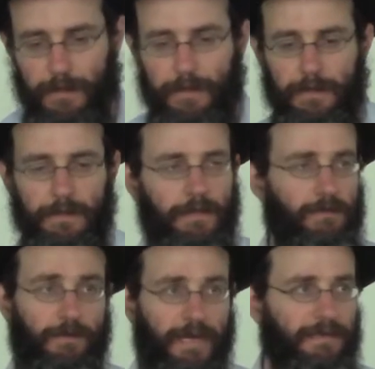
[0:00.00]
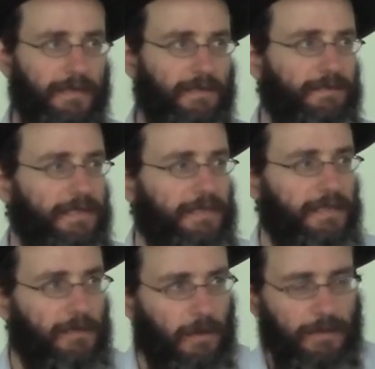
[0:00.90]
He didn't write any of this,
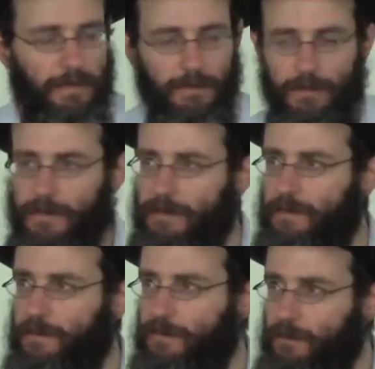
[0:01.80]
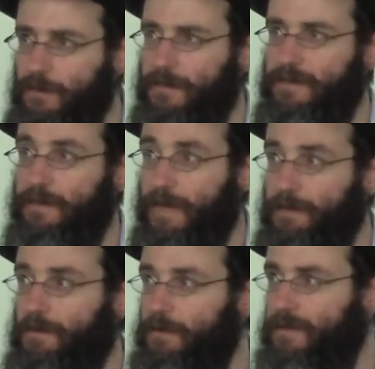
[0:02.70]
he taught it to his students, they
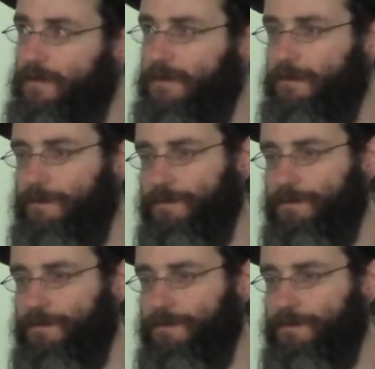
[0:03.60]
wrote it.